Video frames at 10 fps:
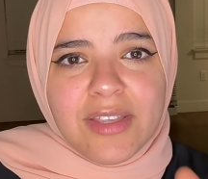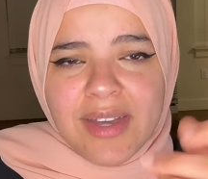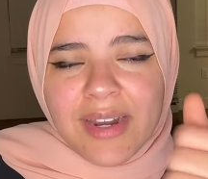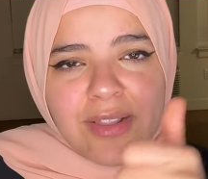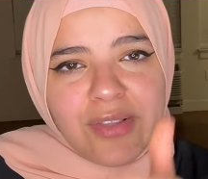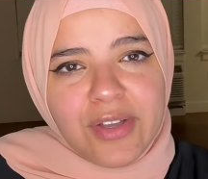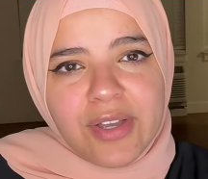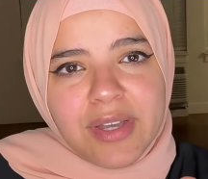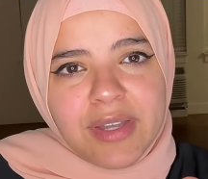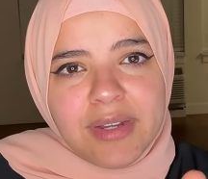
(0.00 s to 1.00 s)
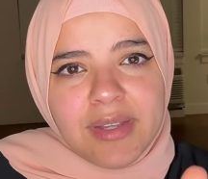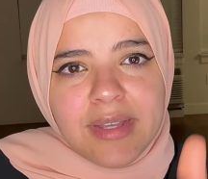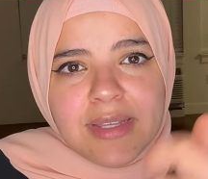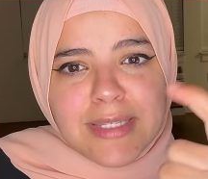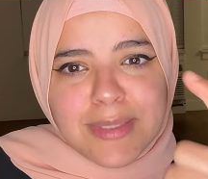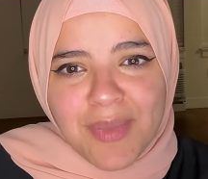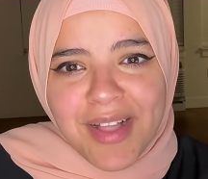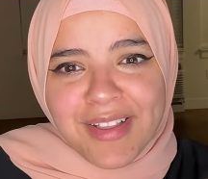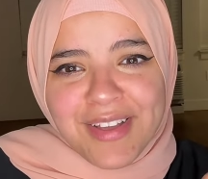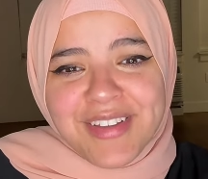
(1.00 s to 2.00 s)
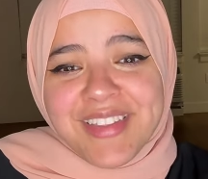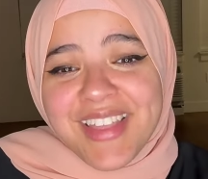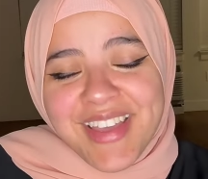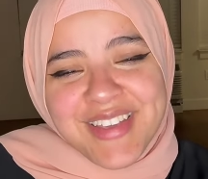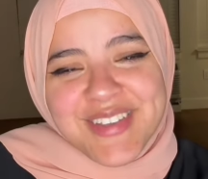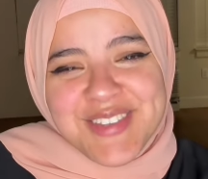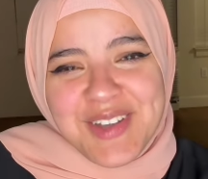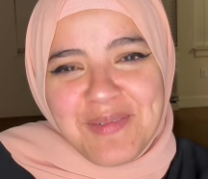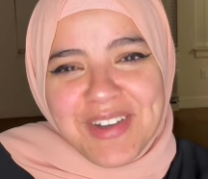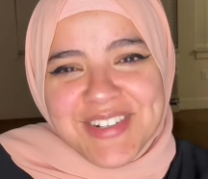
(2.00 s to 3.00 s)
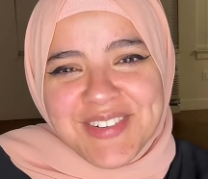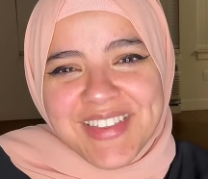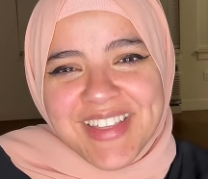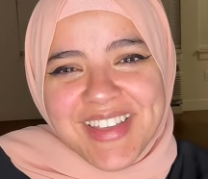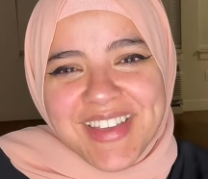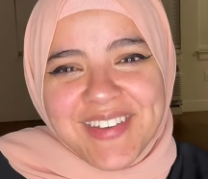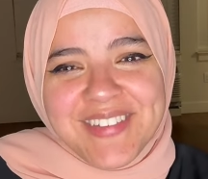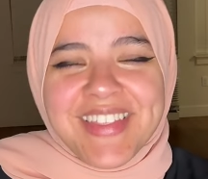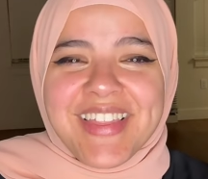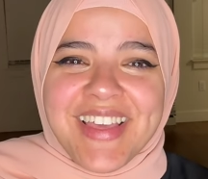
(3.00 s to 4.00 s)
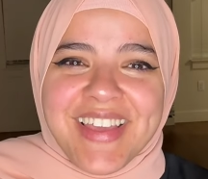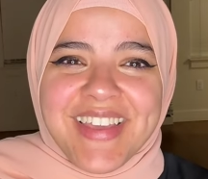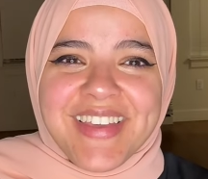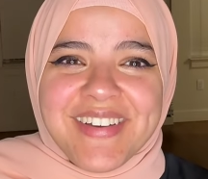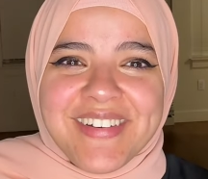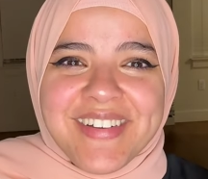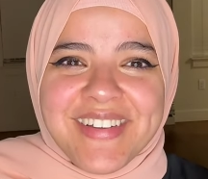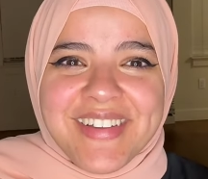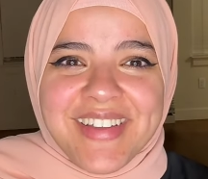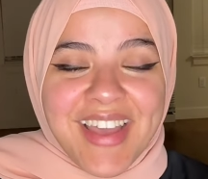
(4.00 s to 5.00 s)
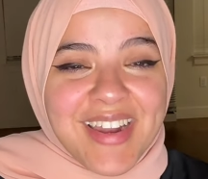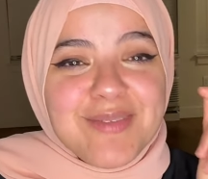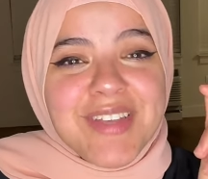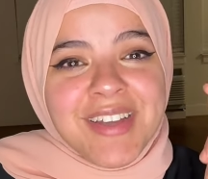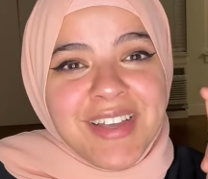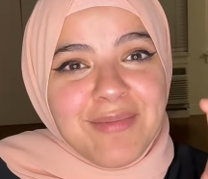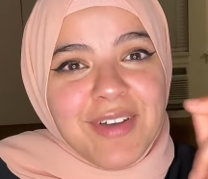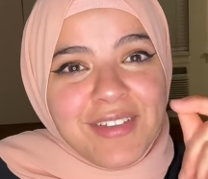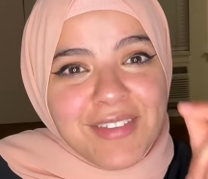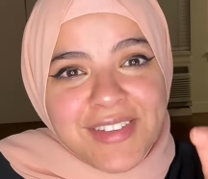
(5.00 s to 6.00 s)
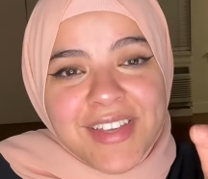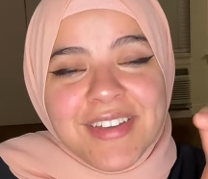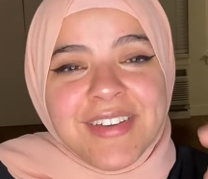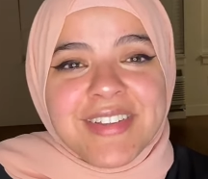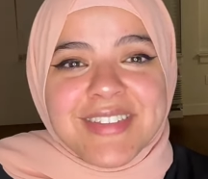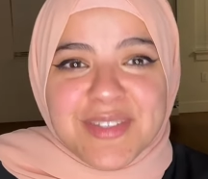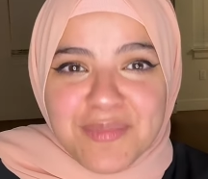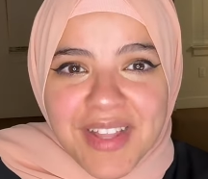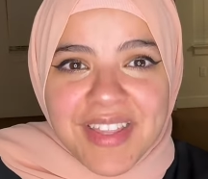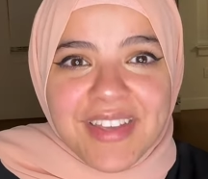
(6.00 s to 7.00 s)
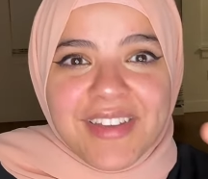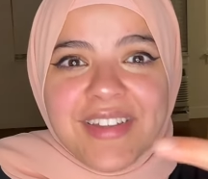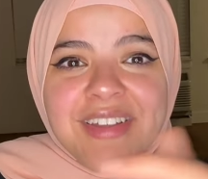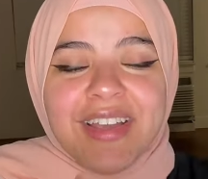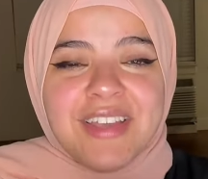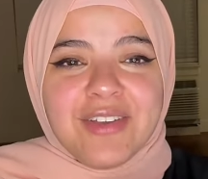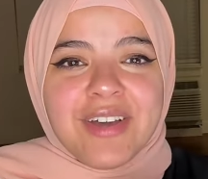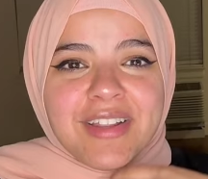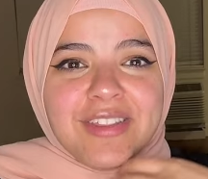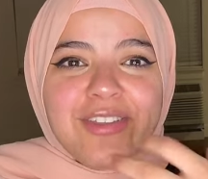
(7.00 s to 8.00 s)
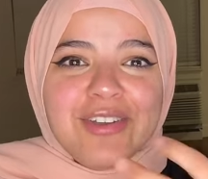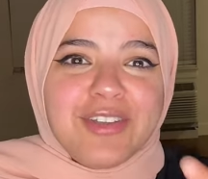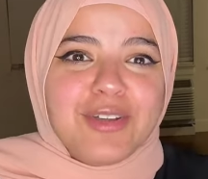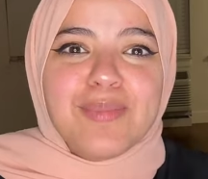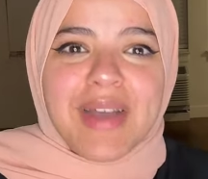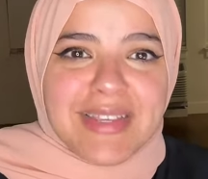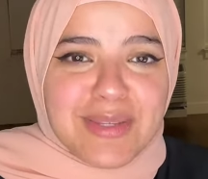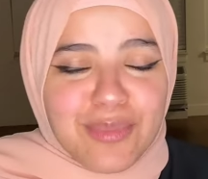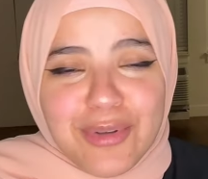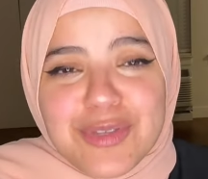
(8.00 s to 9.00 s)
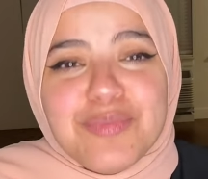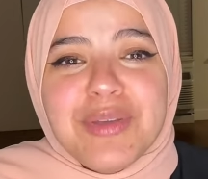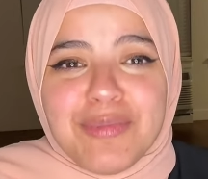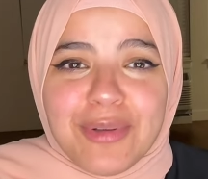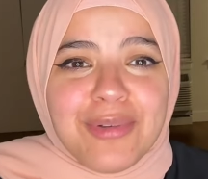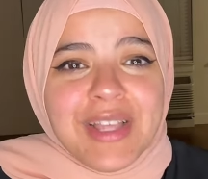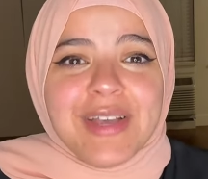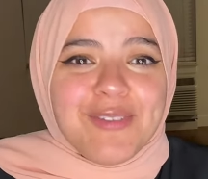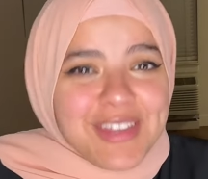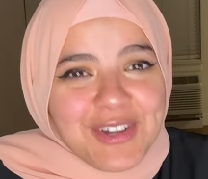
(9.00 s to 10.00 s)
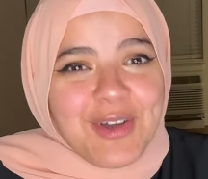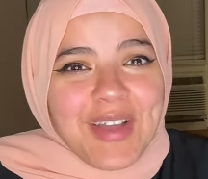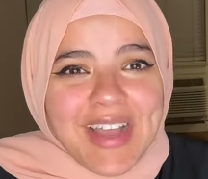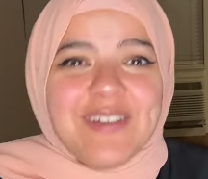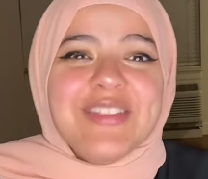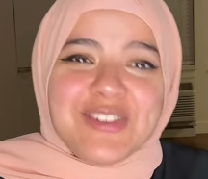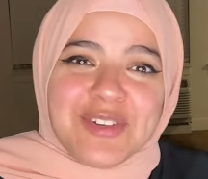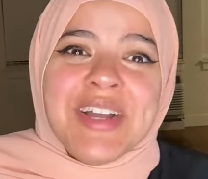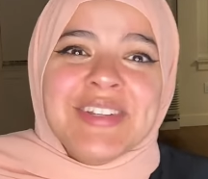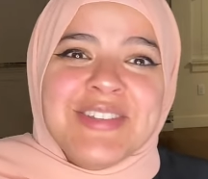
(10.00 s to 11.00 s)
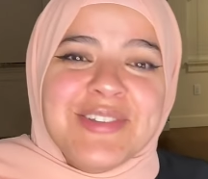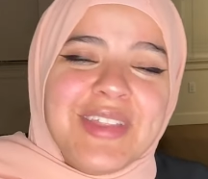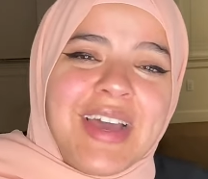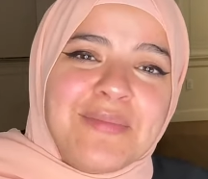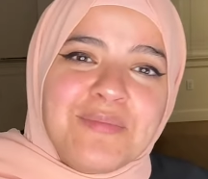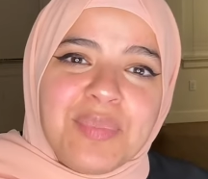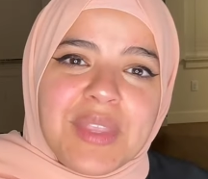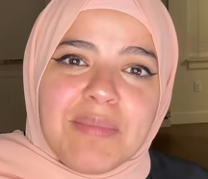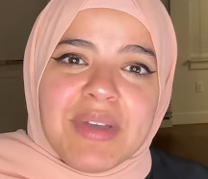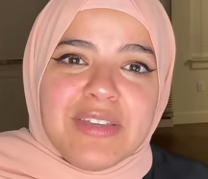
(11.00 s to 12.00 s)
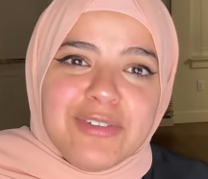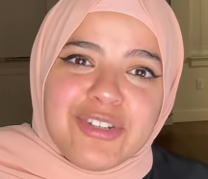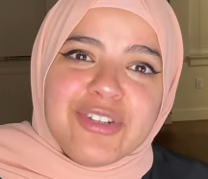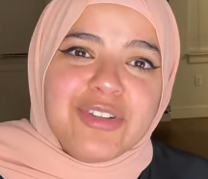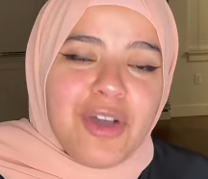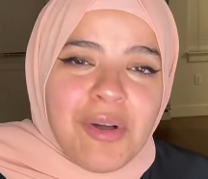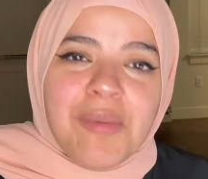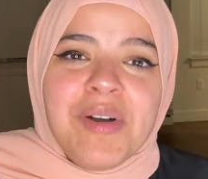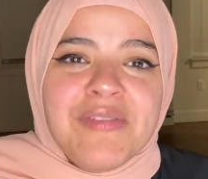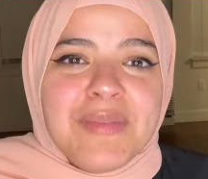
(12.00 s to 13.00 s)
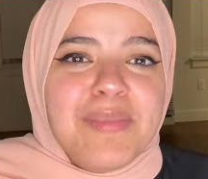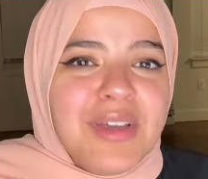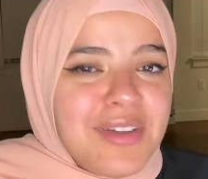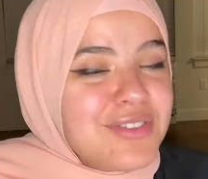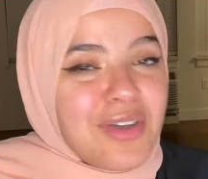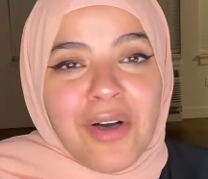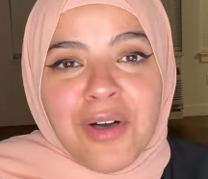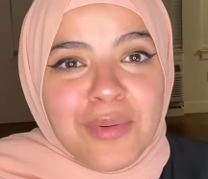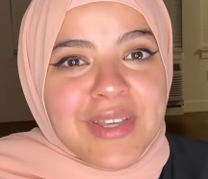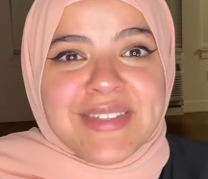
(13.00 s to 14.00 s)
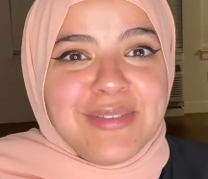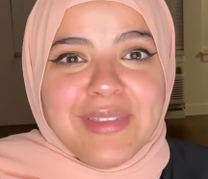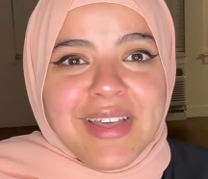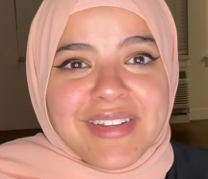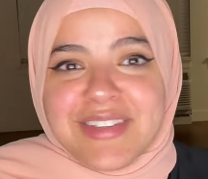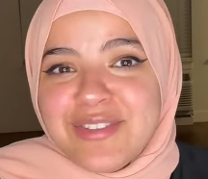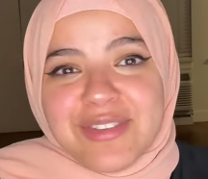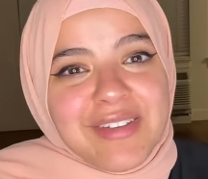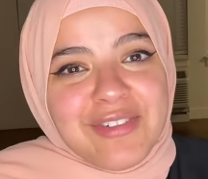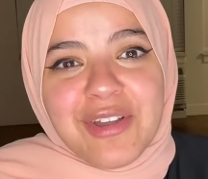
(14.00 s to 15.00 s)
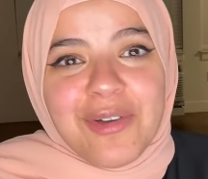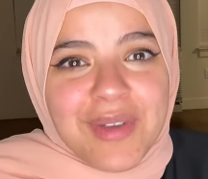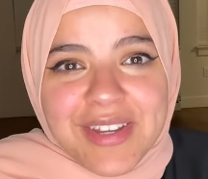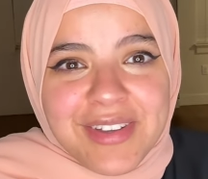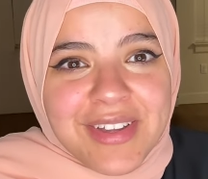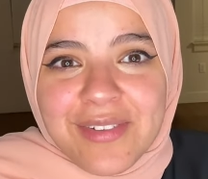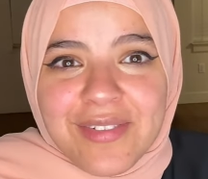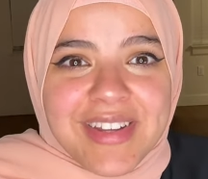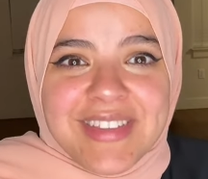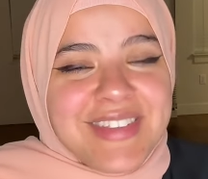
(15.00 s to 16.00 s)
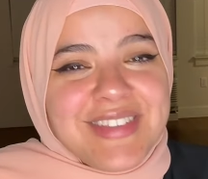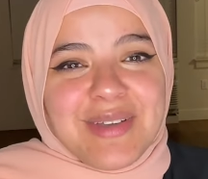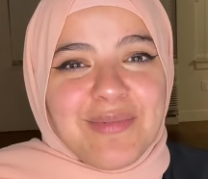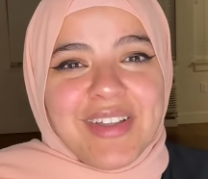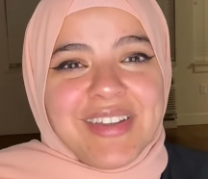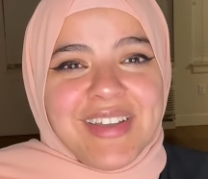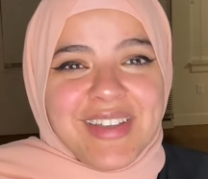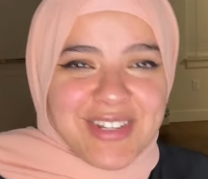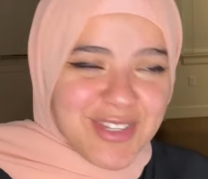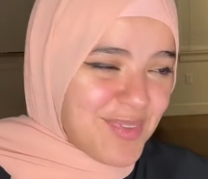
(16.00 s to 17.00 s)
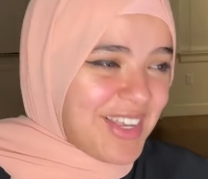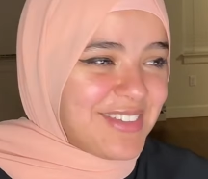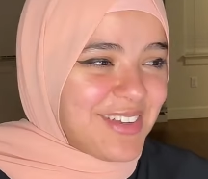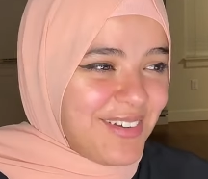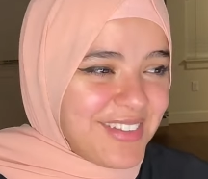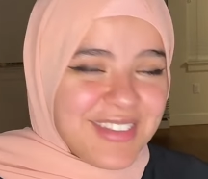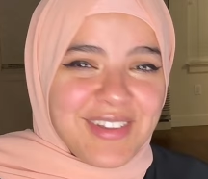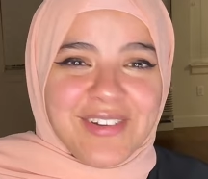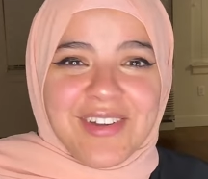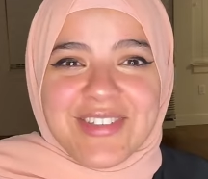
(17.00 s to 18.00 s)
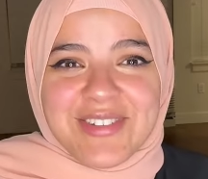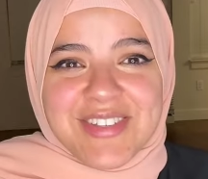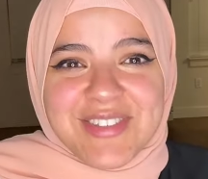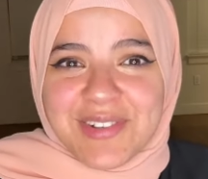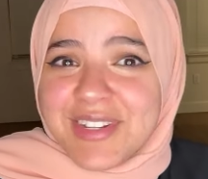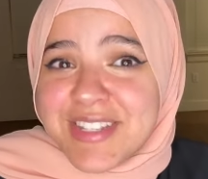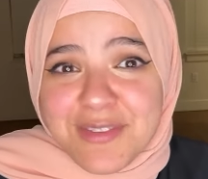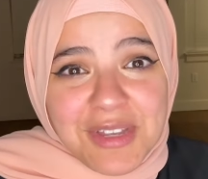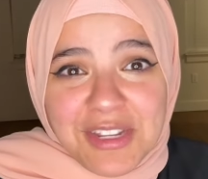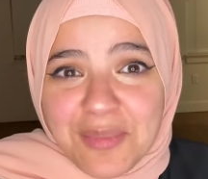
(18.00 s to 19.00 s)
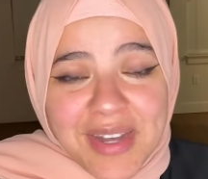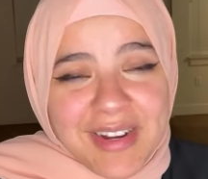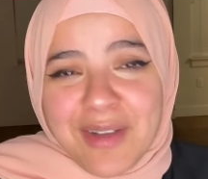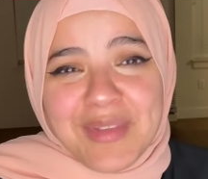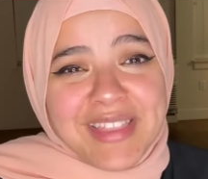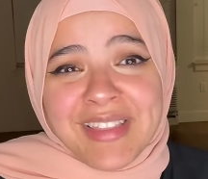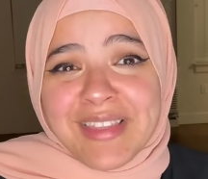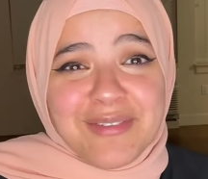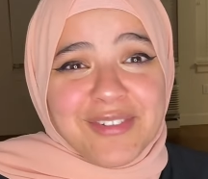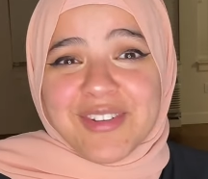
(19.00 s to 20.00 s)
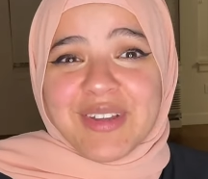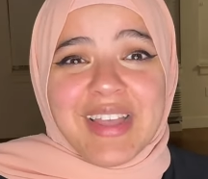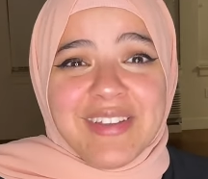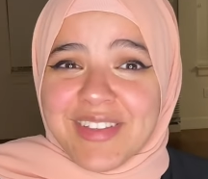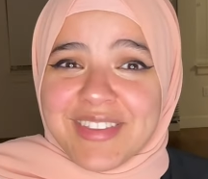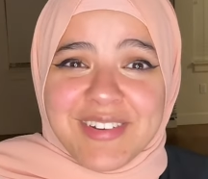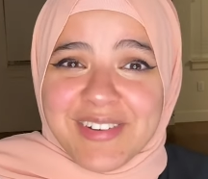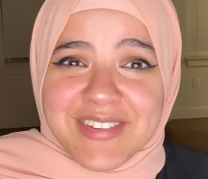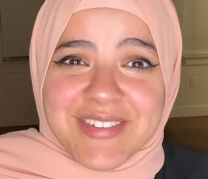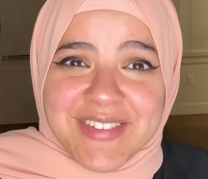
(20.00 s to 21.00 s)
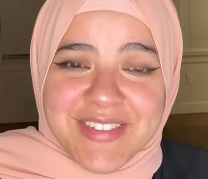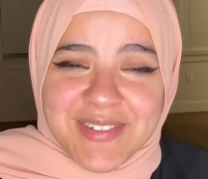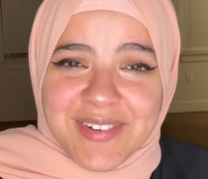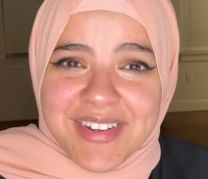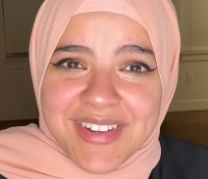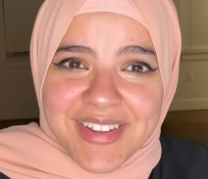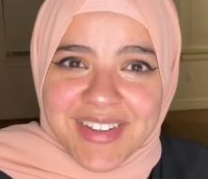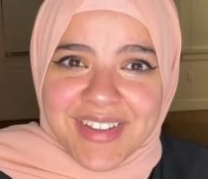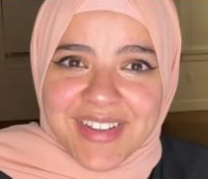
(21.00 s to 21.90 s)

You gotta look good, smell good. Thank you so much for the gift. Thank you. And I'm talking about looking good and smelling good. You gotta look your best. Most people, when they're going out, they try to do that. But you should go above and beyond to always do that because you never know when you're going to run into someone. Just because you're going to the grocery store doesn't mean you might not meet the love of your life at the grocery store.